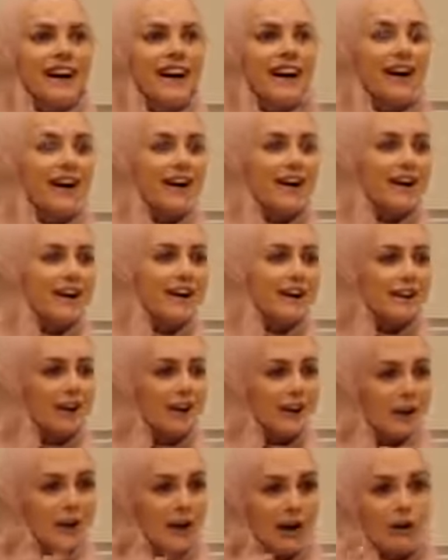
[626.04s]

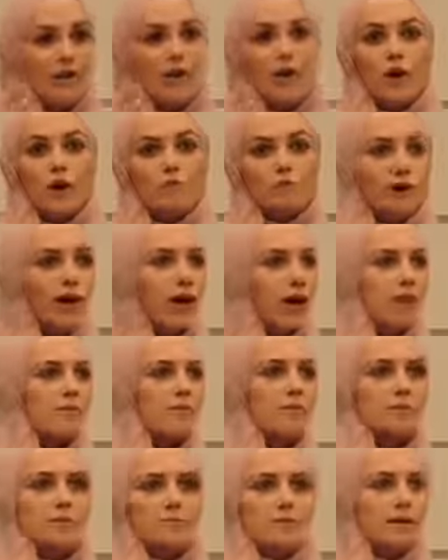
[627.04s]
you know, and not
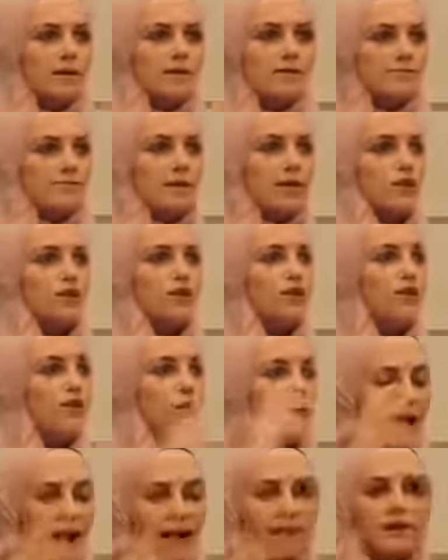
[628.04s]
become, you know, you
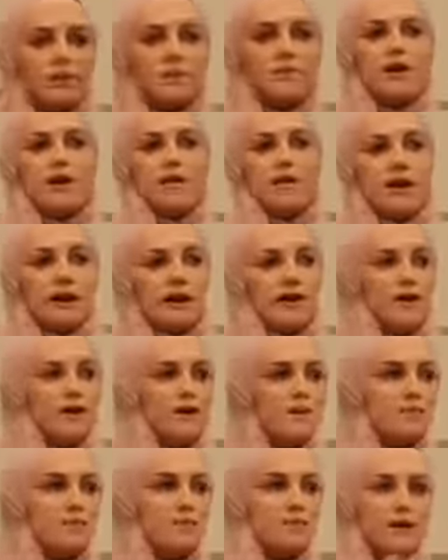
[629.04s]
don't have to become
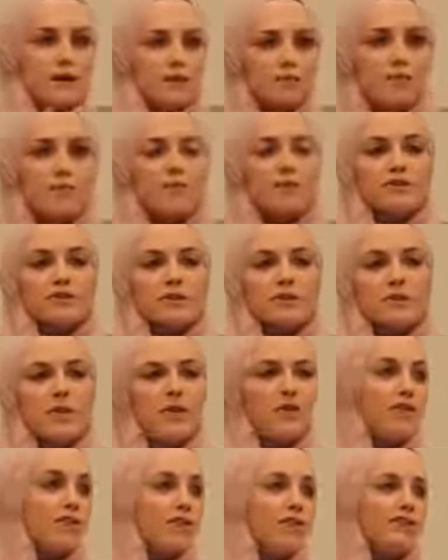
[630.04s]
Arab to become a Muslim,
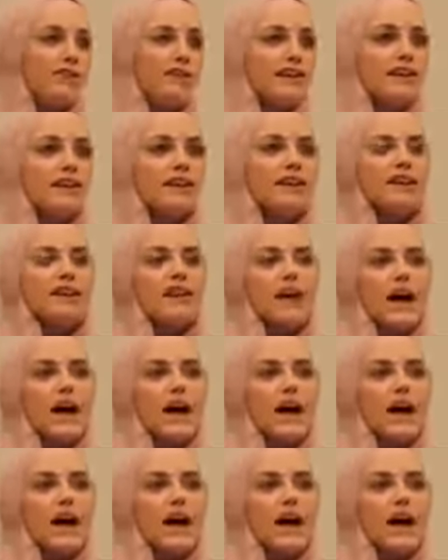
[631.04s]
obviously.